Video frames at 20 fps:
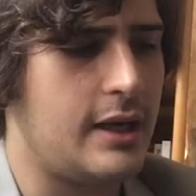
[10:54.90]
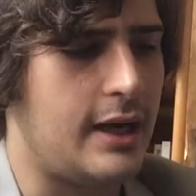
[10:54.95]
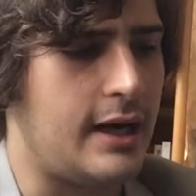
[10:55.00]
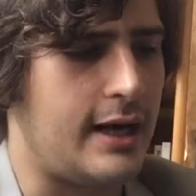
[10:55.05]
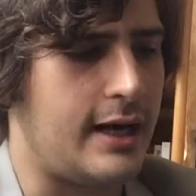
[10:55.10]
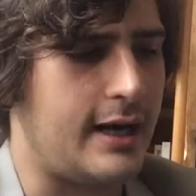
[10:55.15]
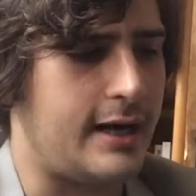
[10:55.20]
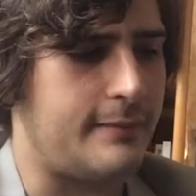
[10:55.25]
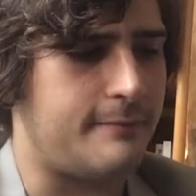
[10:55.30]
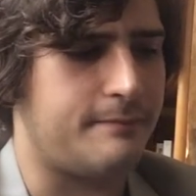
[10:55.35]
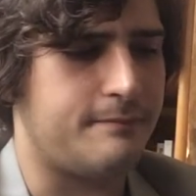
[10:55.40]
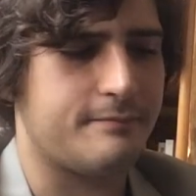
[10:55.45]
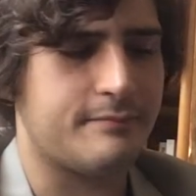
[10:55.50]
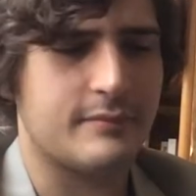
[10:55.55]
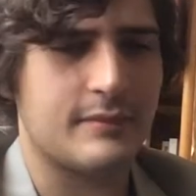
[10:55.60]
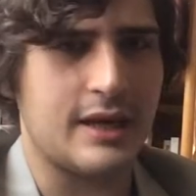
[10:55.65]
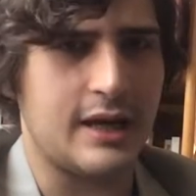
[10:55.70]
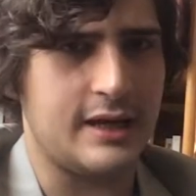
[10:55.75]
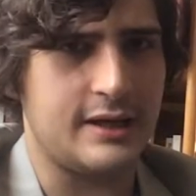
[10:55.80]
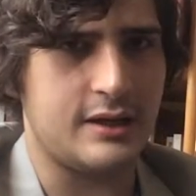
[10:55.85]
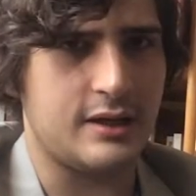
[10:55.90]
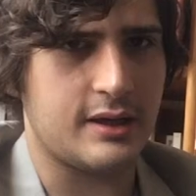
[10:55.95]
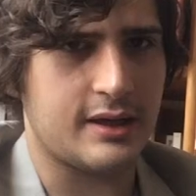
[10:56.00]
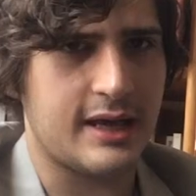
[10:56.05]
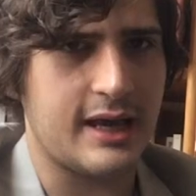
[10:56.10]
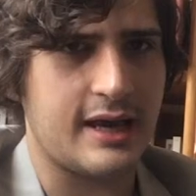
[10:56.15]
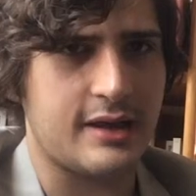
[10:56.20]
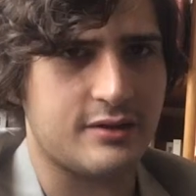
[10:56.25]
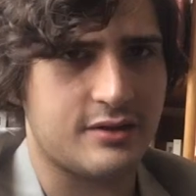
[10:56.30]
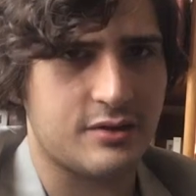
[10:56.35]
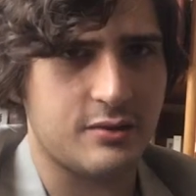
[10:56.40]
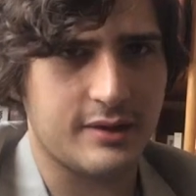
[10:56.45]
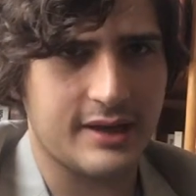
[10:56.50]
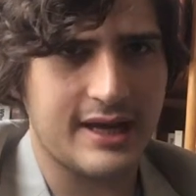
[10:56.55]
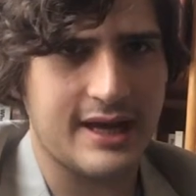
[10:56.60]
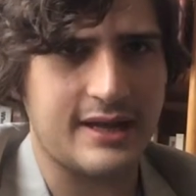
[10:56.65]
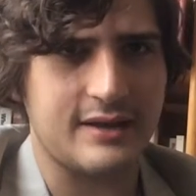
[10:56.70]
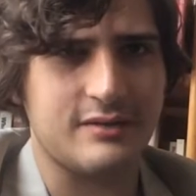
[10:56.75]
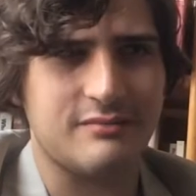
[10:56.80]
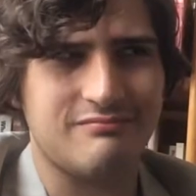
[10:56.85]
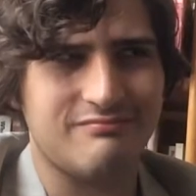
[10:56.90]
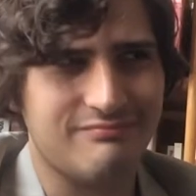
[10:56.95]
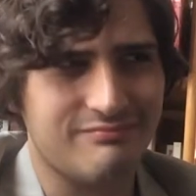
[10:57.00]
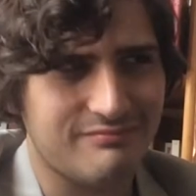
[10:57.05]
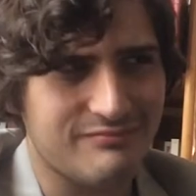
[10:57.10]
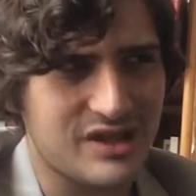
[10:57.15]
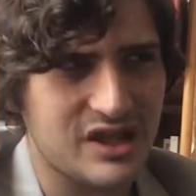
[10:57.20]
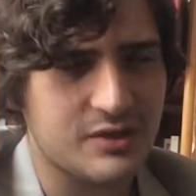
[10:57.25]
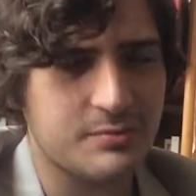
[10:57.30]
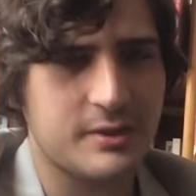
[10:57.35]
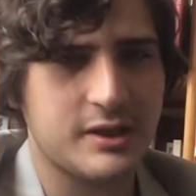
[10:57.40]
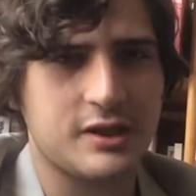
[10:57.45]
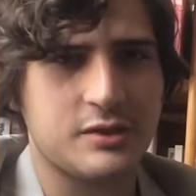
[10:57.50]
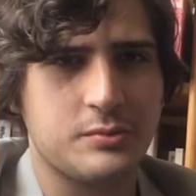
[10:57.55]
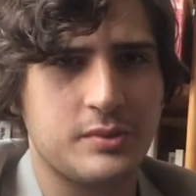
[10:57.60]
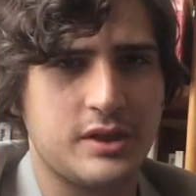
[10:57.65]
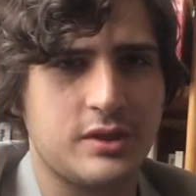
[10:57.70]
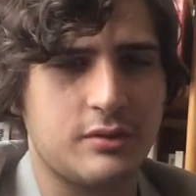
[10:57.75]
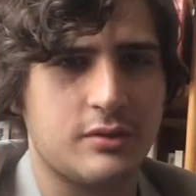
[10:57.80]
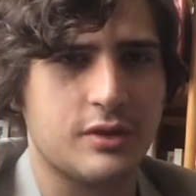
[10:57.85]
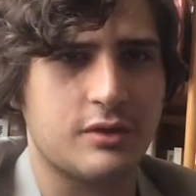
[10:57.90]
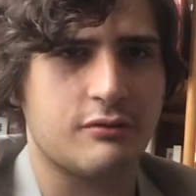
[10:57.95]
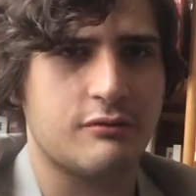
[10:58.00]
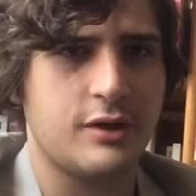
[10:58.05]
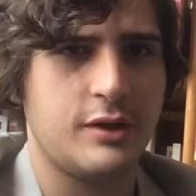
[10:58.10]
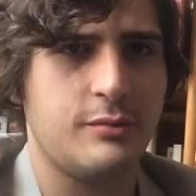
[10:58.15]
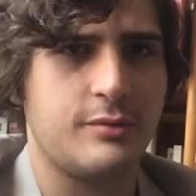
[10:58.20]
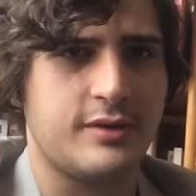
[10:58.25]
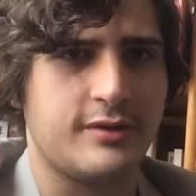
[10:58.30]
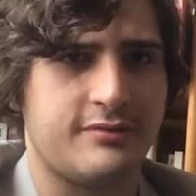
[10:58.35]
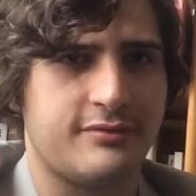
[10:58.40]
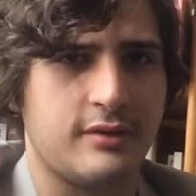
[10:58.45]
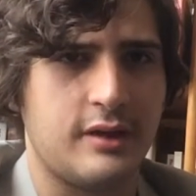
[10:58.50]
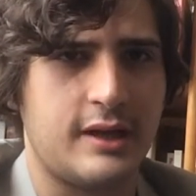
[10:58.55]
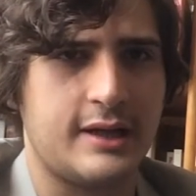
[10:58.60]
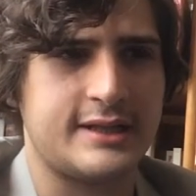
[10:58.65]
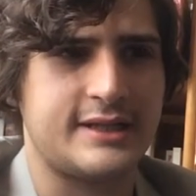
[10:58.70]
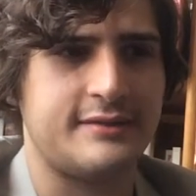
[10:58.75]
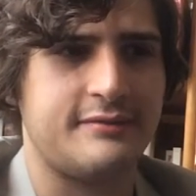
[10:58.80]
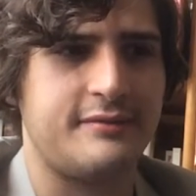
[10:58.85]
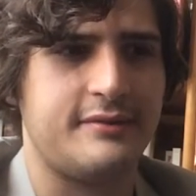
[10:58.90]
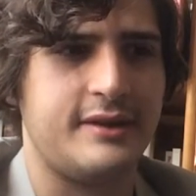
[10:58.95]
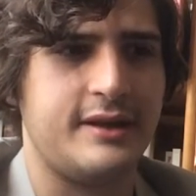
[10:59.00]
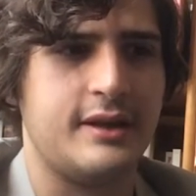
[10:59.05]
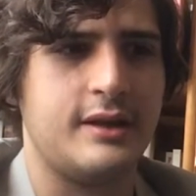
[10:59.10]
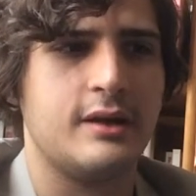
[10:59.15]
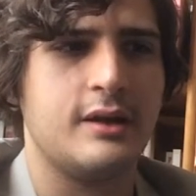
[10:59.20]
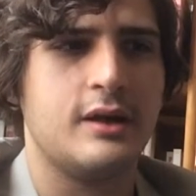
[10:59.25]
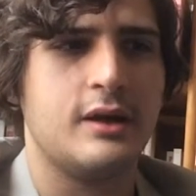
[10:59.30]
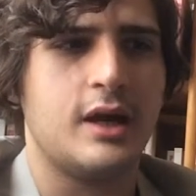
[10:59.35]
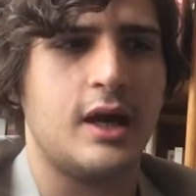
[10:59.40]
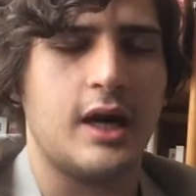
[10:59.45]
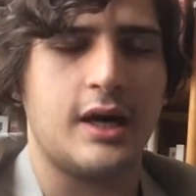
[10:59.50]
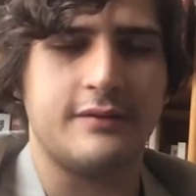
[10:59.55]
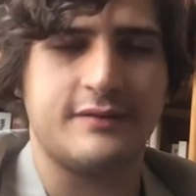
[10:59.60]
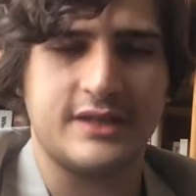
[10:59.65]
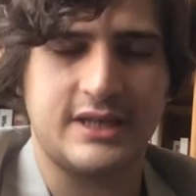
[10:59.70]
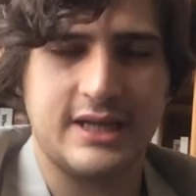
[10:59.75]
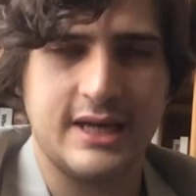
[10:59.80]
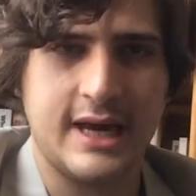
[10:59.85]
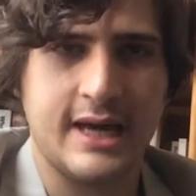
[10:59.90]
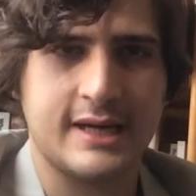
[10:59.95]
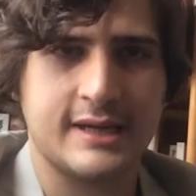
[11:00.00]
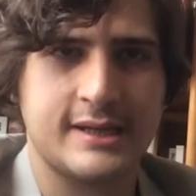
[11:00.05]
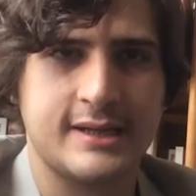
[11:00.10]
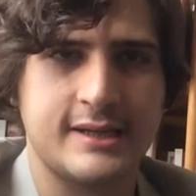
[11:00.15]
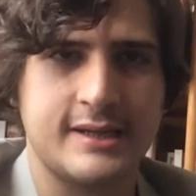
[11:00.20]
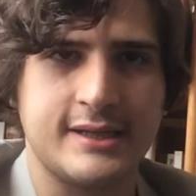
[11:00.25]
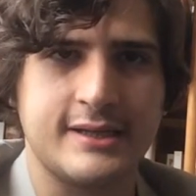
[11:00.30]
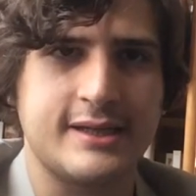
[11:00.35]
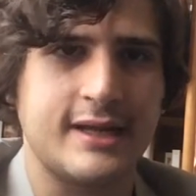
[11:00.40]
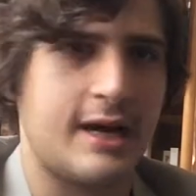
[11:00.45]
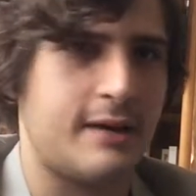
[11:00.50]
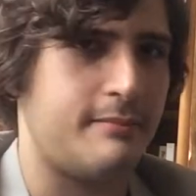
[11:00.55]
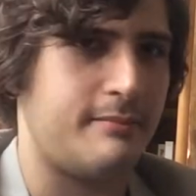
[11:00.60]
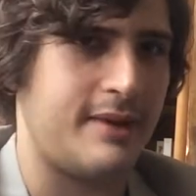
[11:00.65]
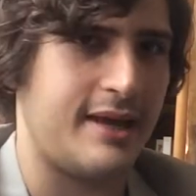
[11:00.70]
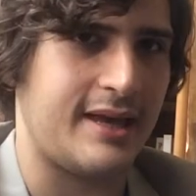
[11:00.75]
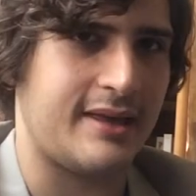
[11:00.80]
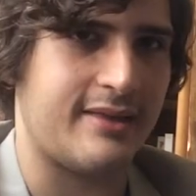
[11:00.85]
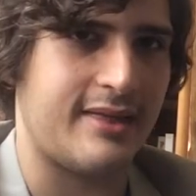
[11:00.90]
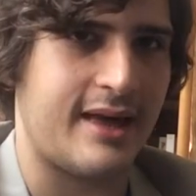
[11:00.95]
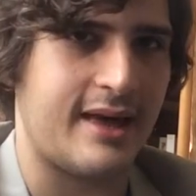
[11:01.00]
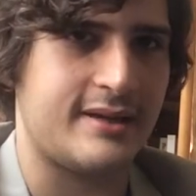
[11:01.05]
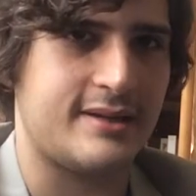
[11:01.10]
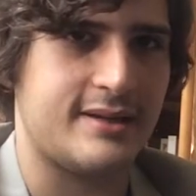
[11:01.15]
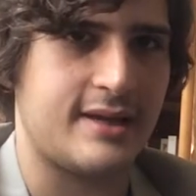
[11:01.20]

Um, and again, so again, just because we don't agree with the philosophy of a text does not make that